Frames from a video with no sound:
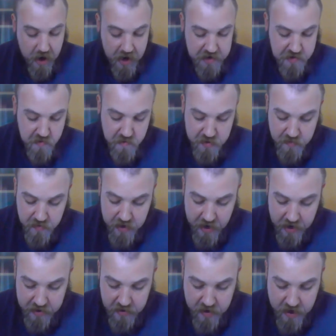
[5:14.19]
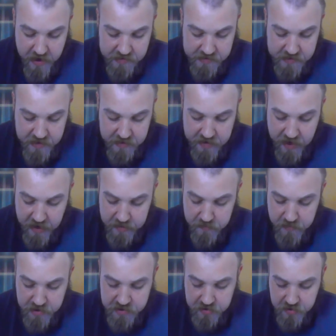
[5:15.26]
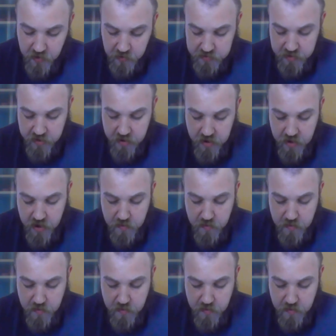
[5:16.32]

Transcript: I knew we were higher as it had gotten much colder,